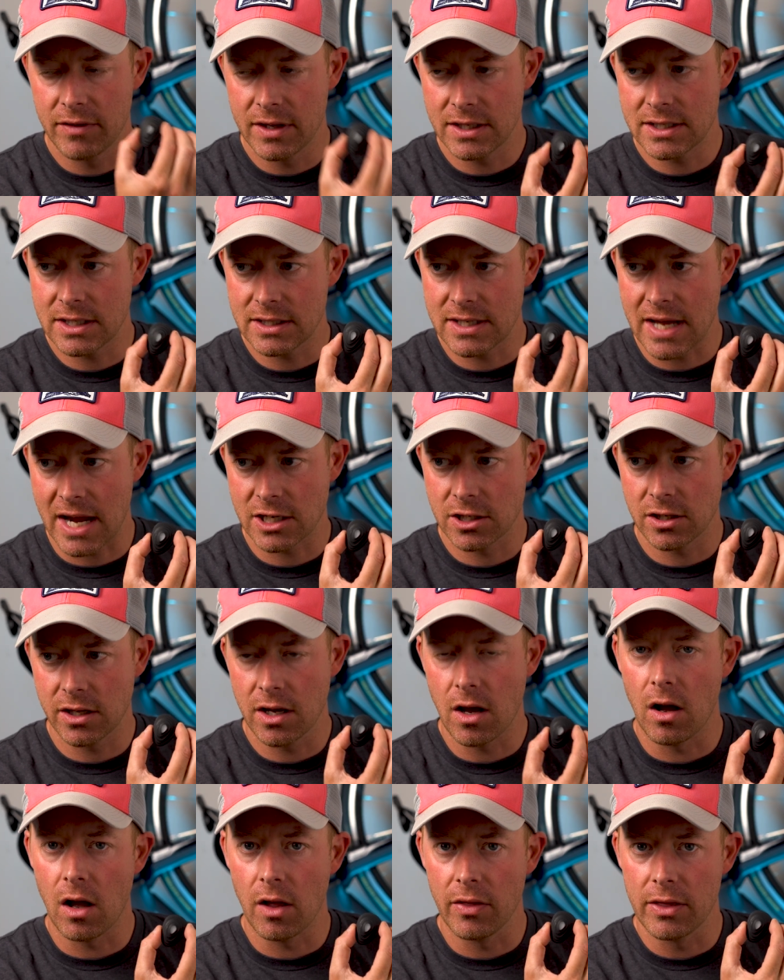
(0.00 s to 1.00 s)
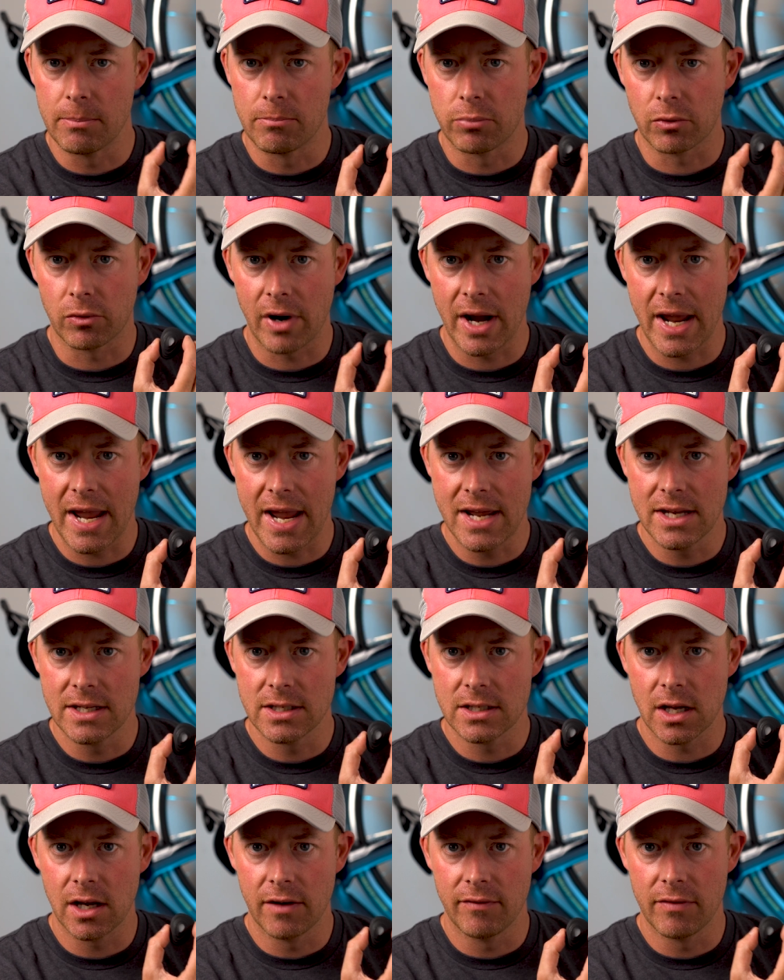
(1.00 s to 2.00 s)
This is actually all the
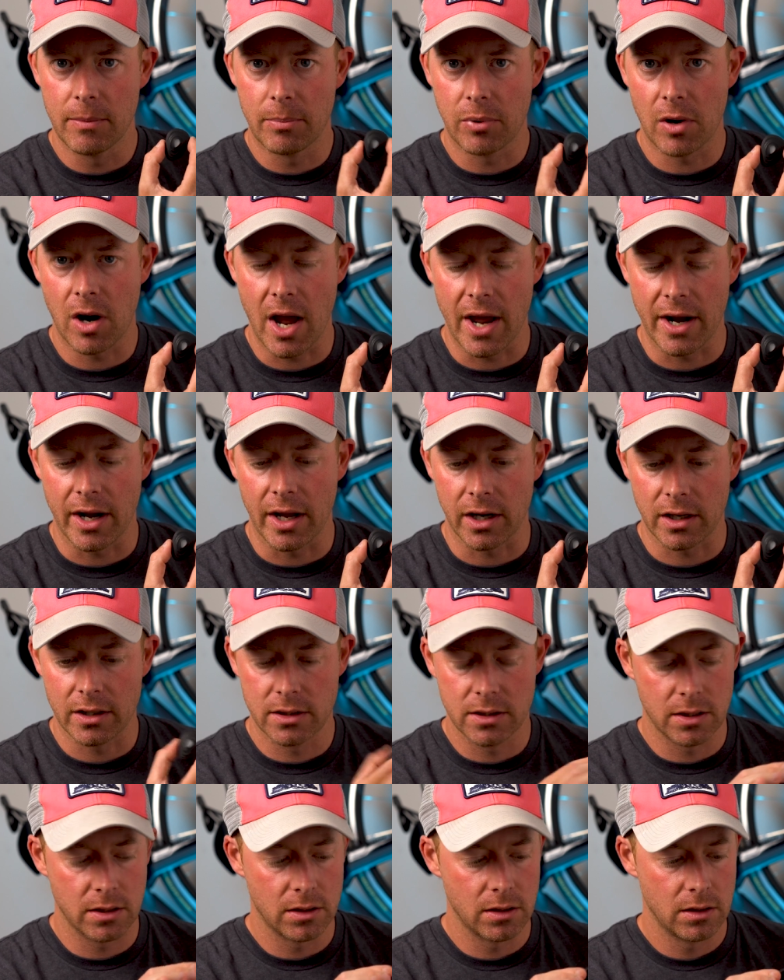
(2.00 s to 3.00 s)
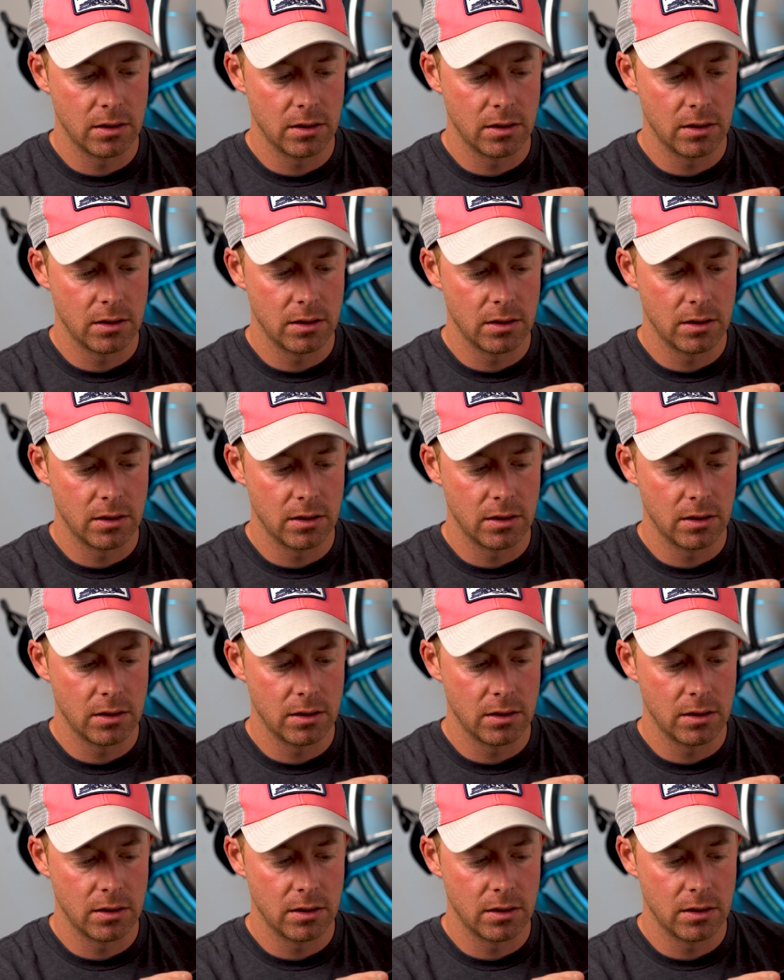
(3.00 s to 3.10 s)
brains of the product.